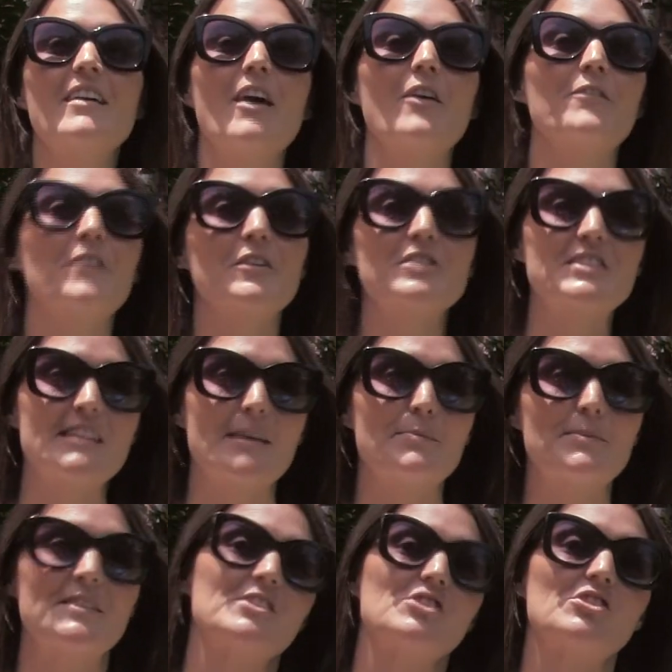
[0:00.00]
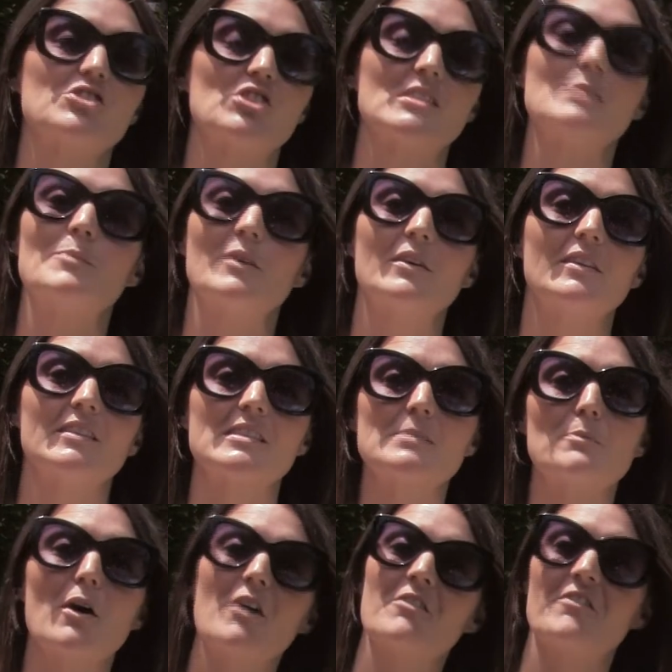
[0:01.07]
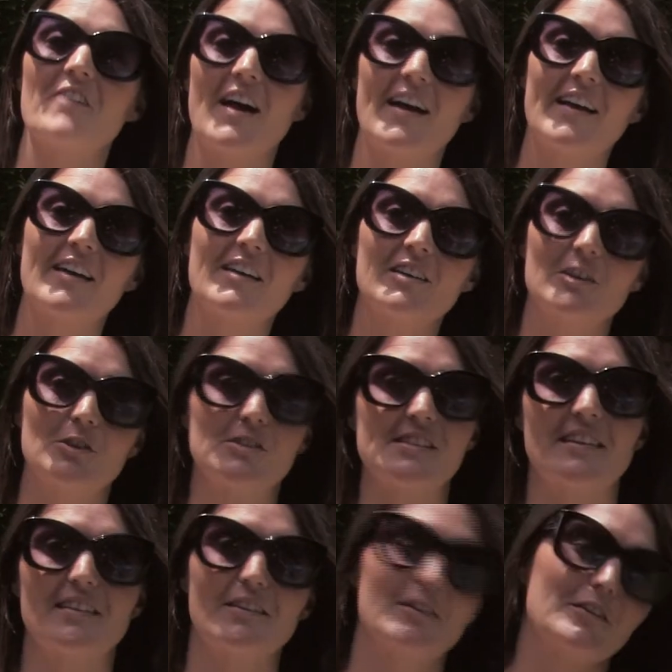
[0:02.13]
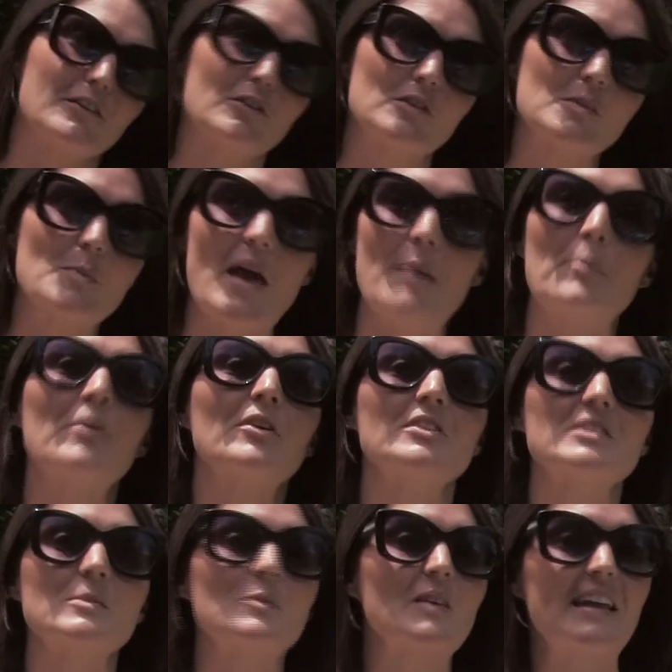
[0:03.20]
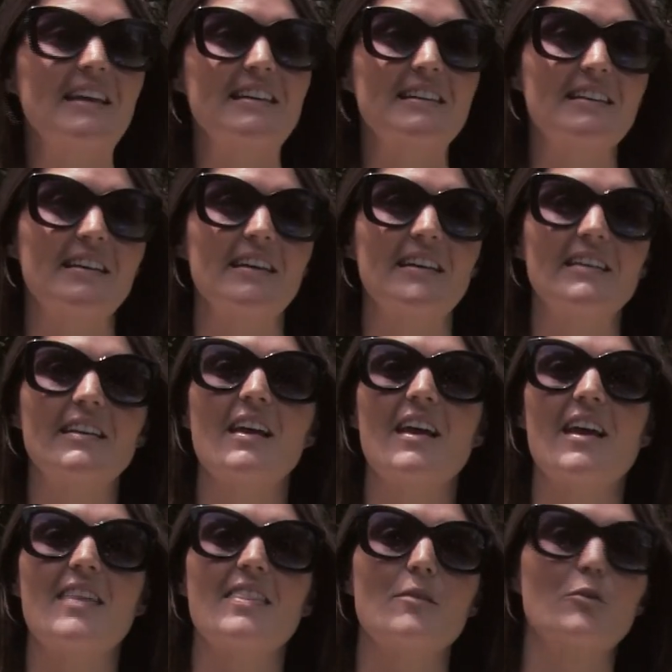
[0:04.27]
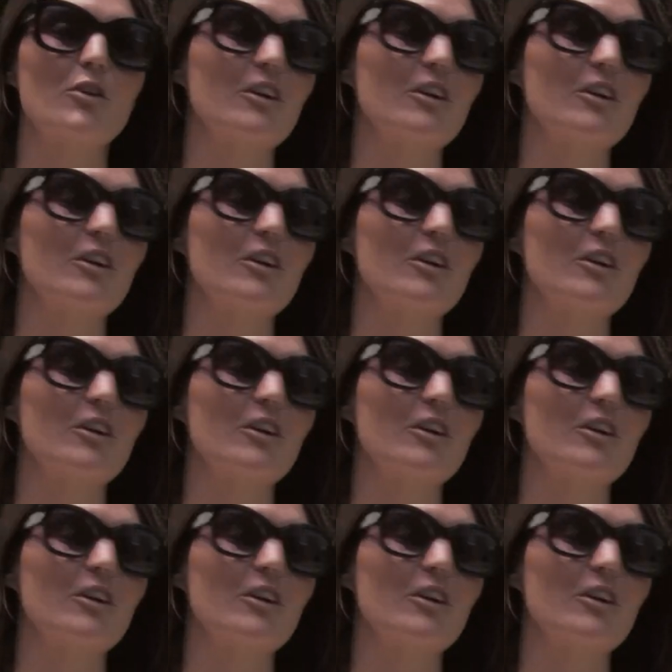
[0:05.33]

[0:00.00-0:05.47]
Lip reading: Our first step is to just build a small fire using a little newspaper, some kindling, and then we're